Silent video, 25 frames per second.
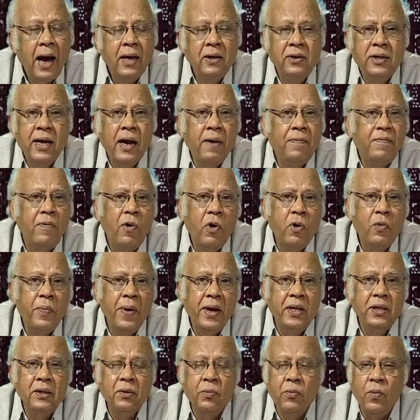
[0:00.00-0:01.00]
And therefore,
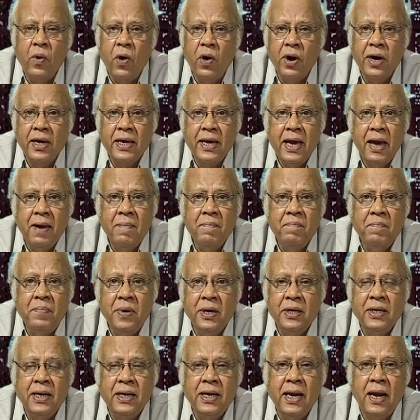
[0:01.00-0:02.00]
when war came,
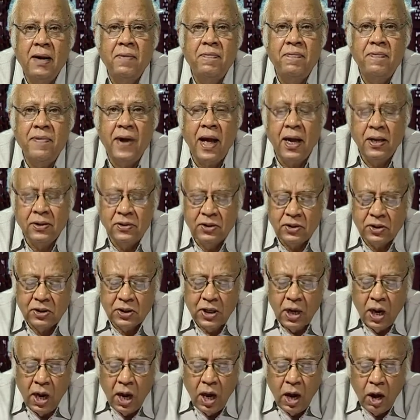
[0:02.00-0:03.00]
Britain and France
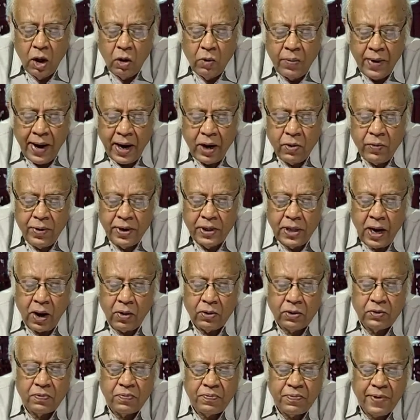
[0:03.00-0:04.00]
were
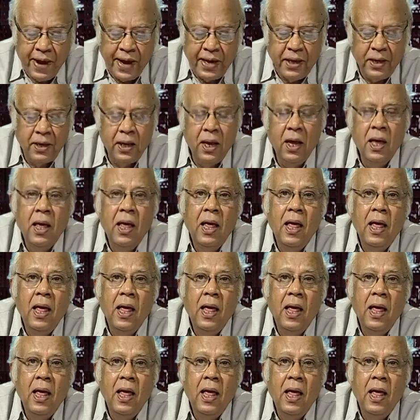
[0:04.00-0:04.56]
without friend,